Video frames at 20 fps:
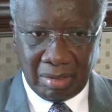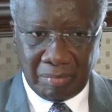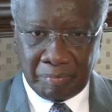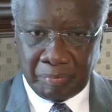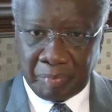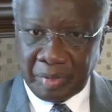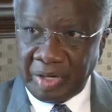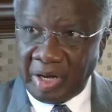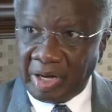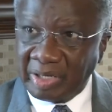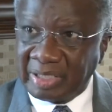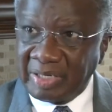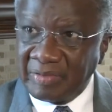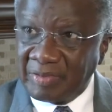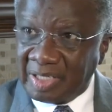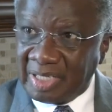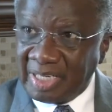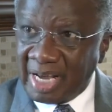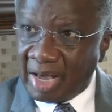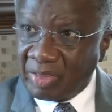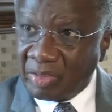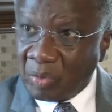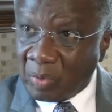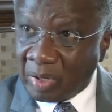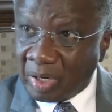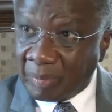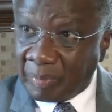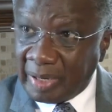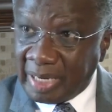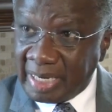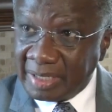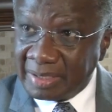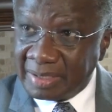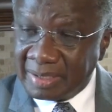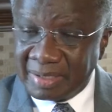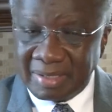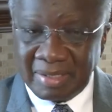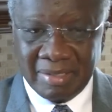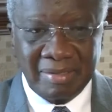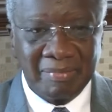productivity at the
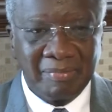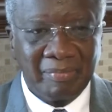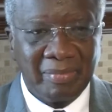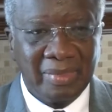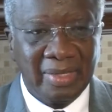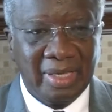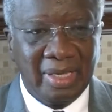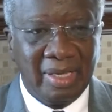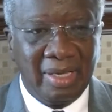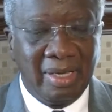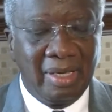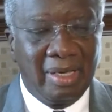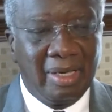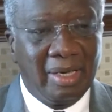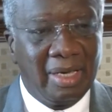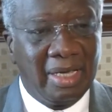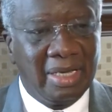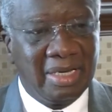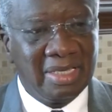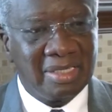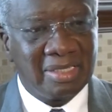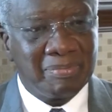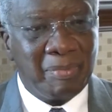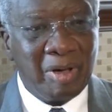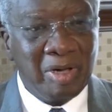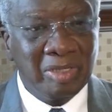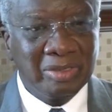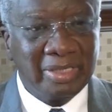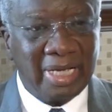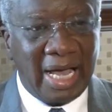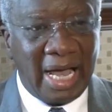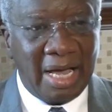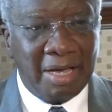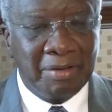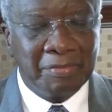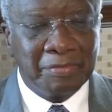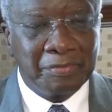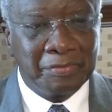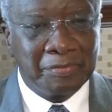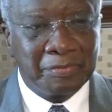workplace. It is bound to
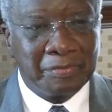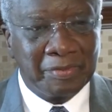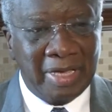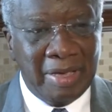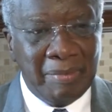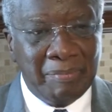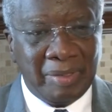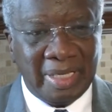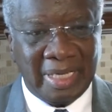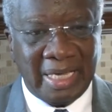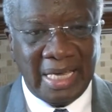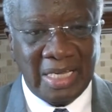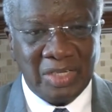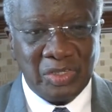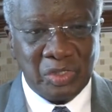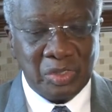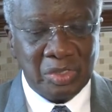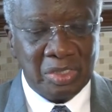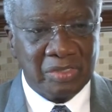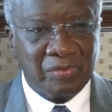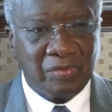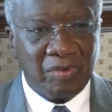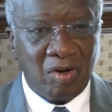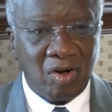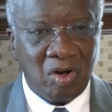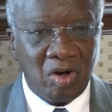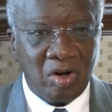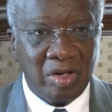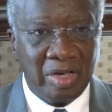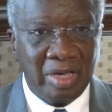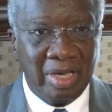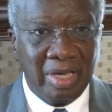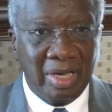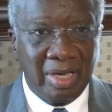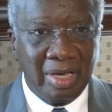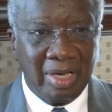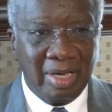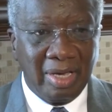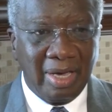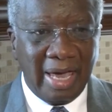have implications for
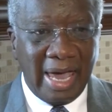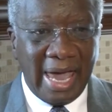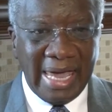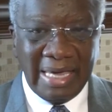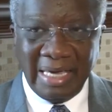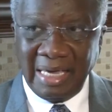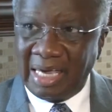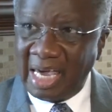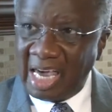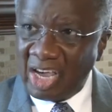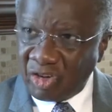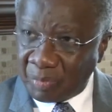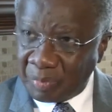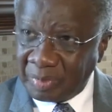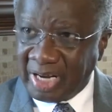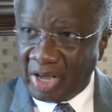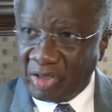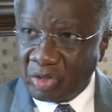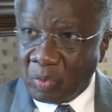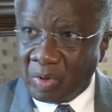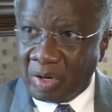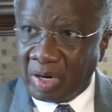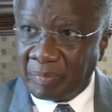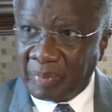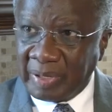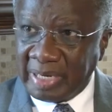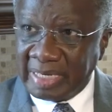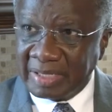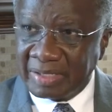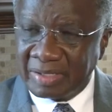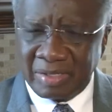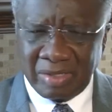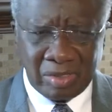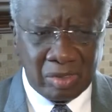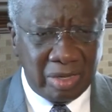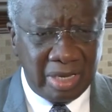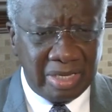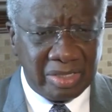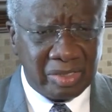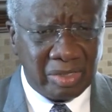engagement at the workplace.
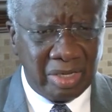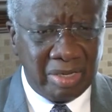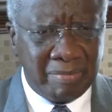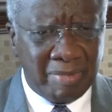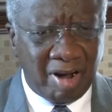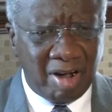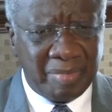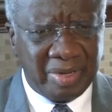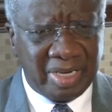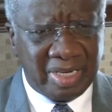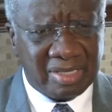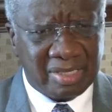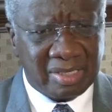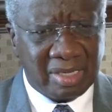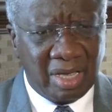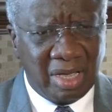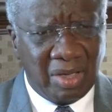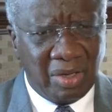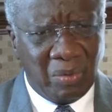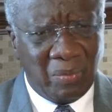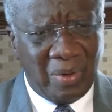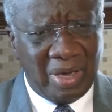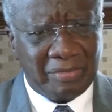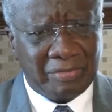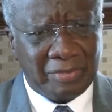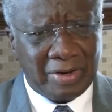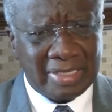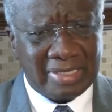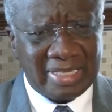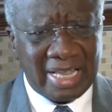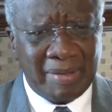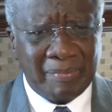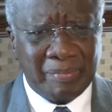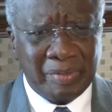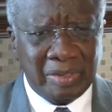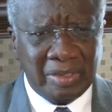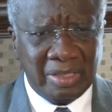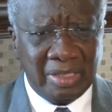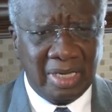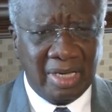So in Barbados, when, for
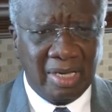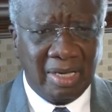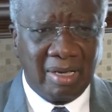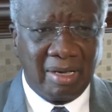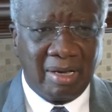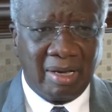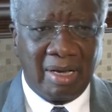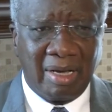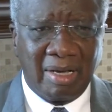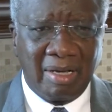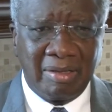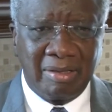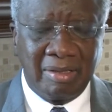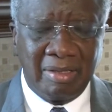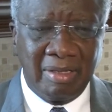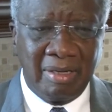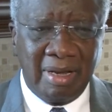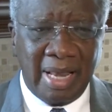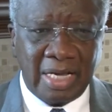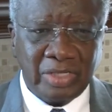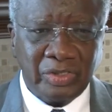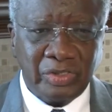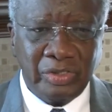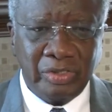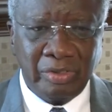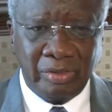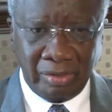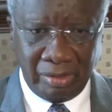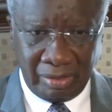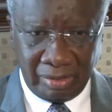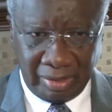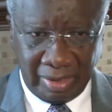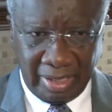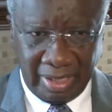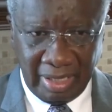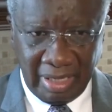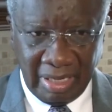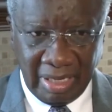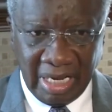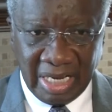example, the National
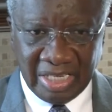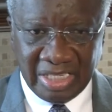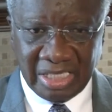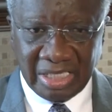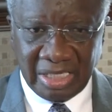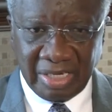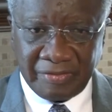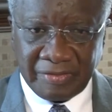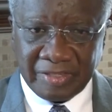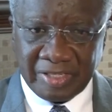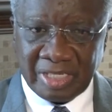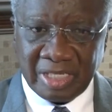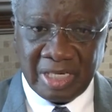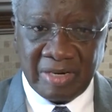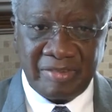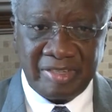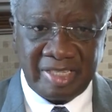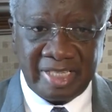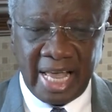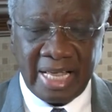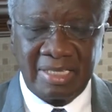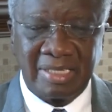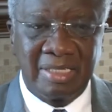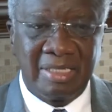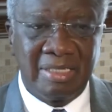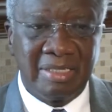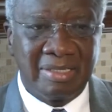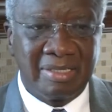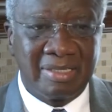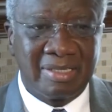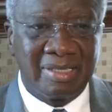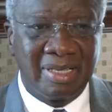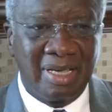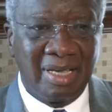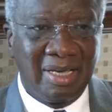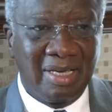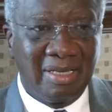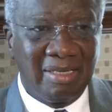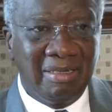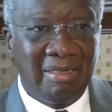Initiative for Service Excellence
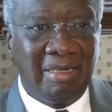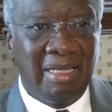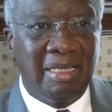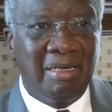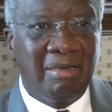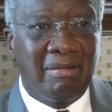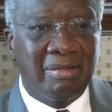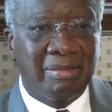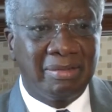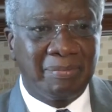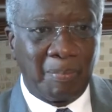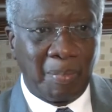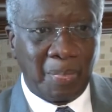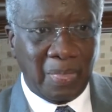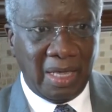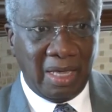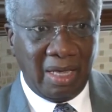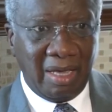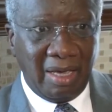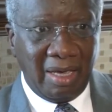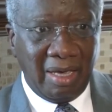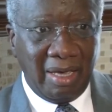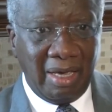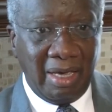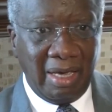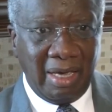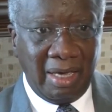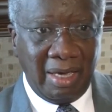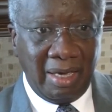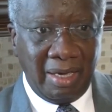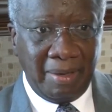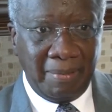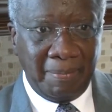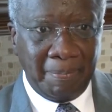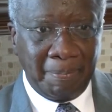did a